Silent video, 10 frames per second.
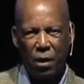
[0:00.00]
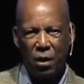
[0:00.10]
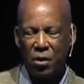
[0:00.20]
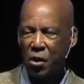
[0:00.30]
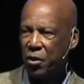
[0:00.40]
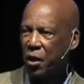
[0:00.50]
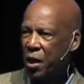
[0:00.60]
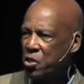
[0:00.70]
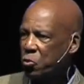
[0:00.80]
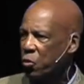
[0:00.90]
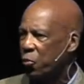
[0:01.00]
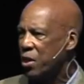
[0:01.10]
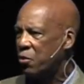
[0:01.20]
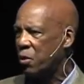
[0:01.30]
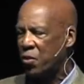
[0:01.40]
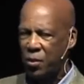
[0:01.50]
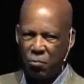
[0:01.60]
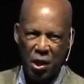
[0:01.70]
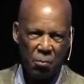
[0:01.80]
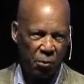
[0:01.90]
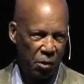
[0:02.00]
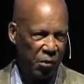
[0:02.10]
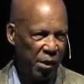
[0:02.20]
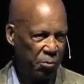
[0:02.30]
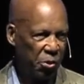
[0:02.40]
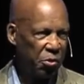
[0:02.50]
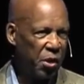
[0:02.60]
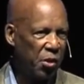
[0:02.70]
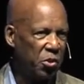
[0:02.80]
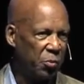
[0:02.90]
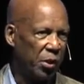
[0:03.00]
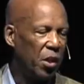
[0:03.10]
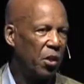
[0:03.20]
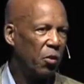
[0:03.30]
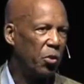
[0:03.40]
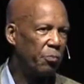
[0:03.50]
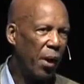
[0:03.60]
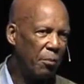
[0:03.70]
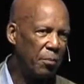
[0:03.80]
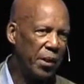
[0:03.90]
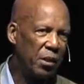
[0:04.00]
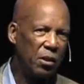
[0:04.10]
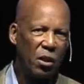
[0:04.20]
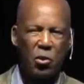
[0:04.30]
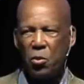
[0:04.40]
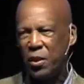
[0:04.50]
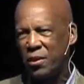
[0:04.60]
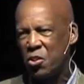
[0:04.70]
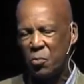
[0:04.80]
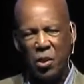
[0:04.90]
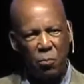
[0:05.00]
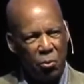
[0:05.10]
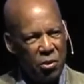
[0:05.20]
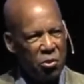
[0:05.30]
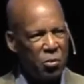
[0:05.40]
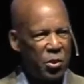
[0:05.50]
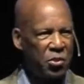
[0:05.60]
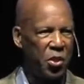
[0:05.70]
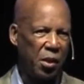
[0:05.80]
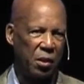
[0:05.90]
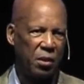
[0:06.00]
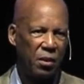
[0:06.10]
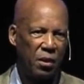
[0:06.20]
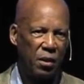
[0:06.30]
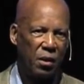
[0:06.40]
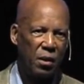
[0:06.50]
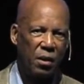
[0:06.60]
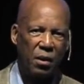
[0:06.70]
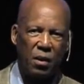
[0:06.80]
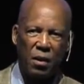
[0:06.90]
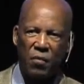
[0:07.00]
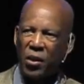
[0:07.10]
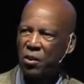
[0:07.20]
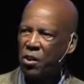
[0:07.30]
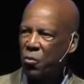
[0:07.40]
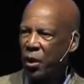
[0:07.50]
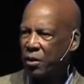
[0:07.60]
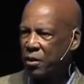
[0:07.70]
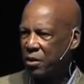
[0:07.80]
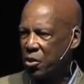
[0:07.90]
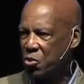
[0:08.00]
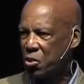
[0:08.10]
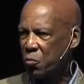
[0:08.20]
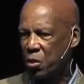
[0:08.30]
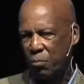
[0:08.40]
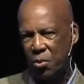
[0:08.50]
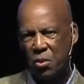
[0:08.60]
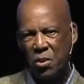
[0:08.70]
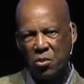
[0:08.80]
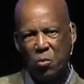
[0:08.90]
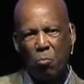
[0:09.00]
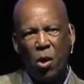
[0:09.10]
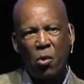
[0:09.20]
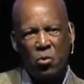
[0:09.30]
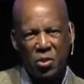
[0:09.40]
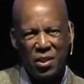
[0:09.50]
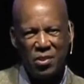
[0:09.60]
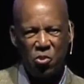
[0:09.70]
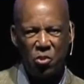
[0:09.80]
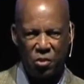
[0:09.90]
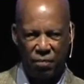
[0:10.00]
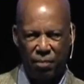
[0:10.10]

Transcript: Now, the casual reader of that paper, of that birth announcement, would probably conclude that there's been a printer's mistake, that the corrected edition would appear in tomorrow's edition.